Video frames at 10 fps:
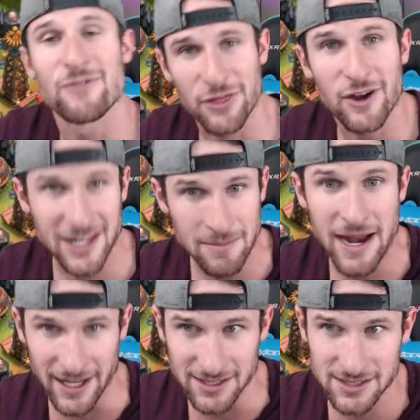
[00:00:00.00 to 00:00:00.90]
for 30
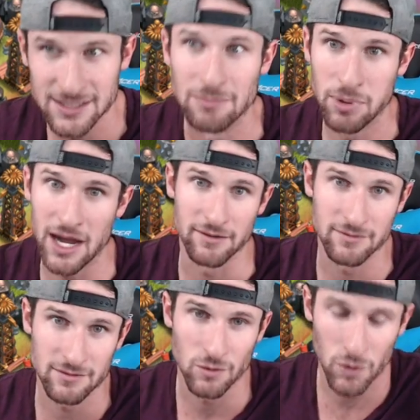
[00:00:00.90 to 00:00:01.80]
minutes, but
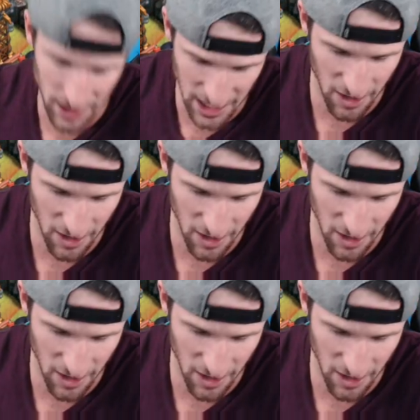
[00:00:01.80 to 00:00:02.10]
we're going to go